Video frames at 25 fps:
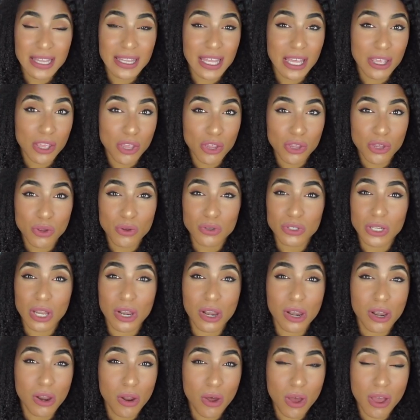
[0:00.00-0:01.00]
that you use a
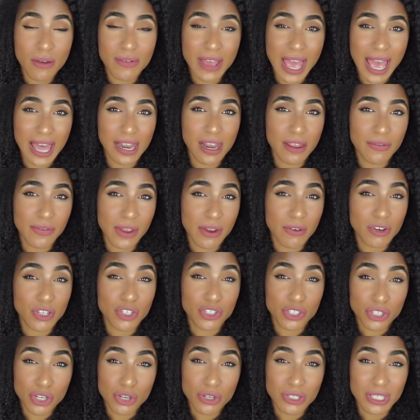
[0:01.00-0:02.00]
lot of aloe vera
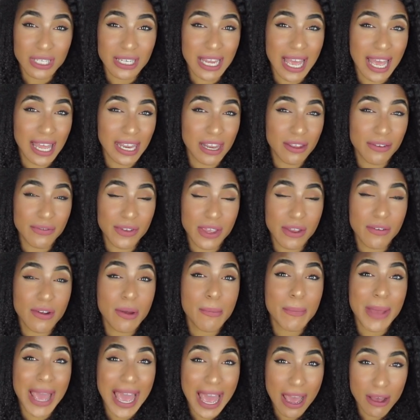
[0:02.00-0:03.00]
juice and aloe vera
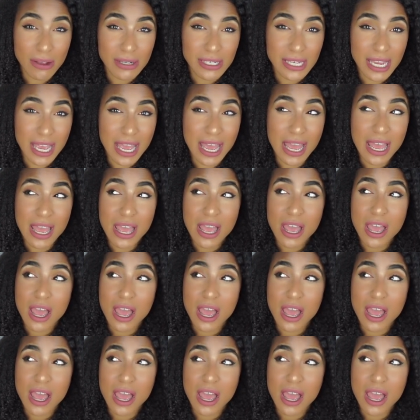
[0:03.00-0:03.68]
powder